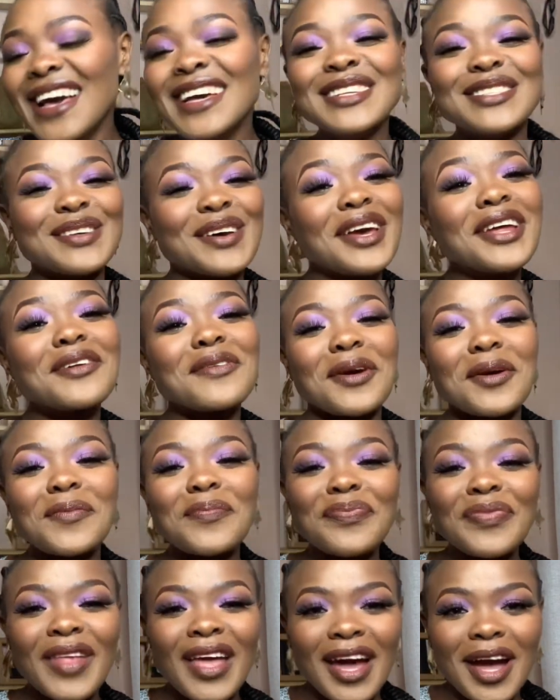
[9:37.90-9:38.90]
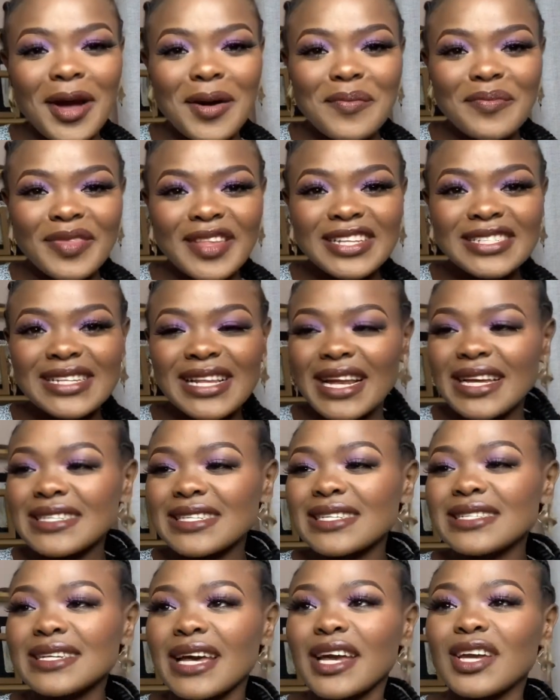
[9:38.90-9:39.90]
So anyway, these
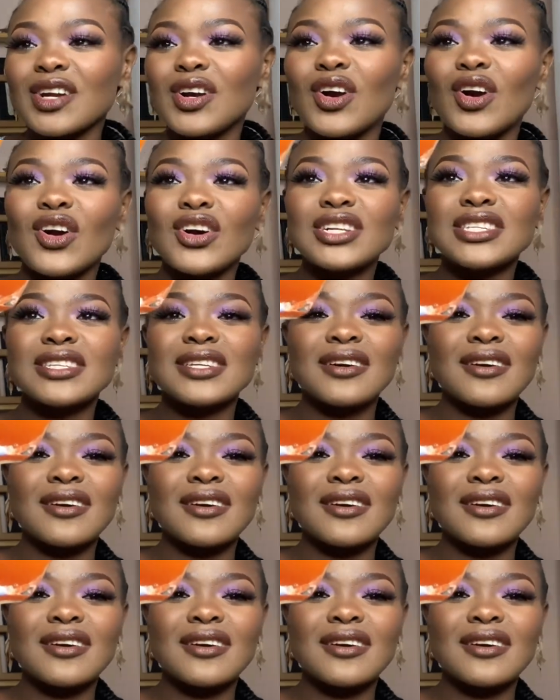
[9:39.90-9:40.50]
glasses I got,